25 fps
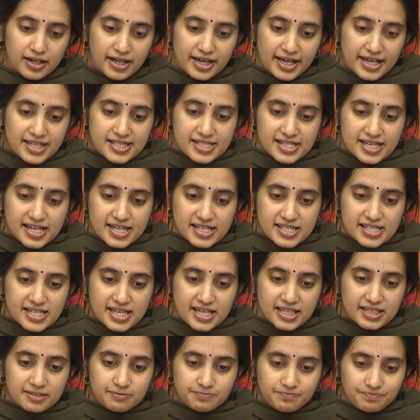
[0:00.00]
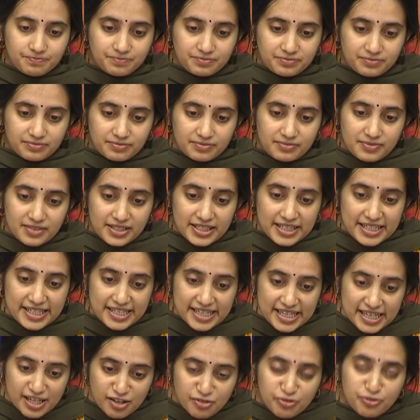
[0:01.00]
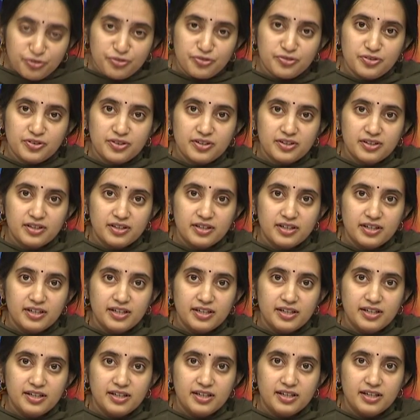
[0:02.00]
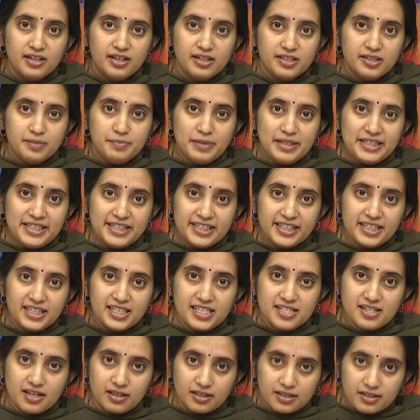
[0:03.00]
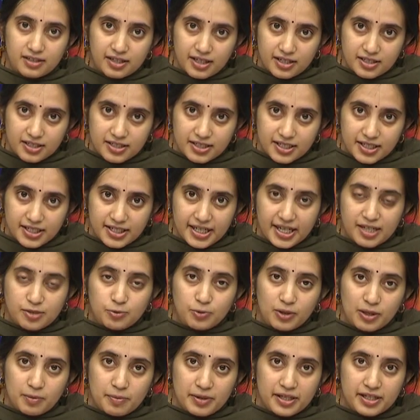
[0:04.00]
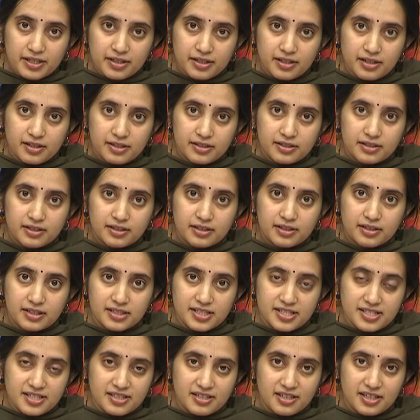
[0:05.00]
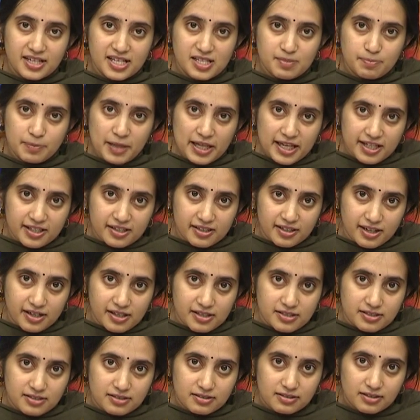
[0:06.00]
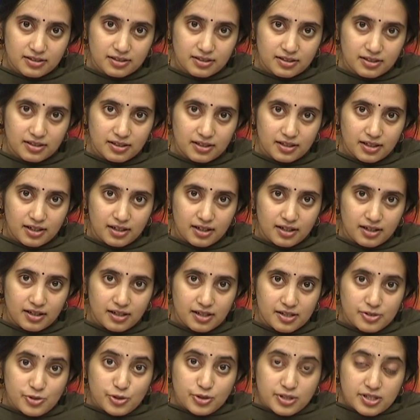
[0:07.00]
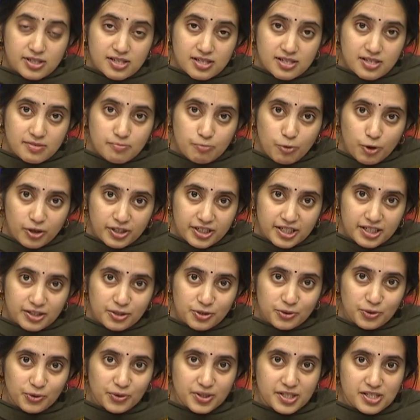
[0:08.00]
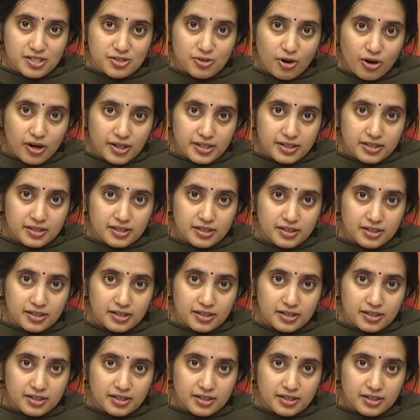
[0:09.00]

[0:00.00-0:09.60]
it says that if the material is uncredited, it will be considered as plagiarized. So, this is important to know. It is not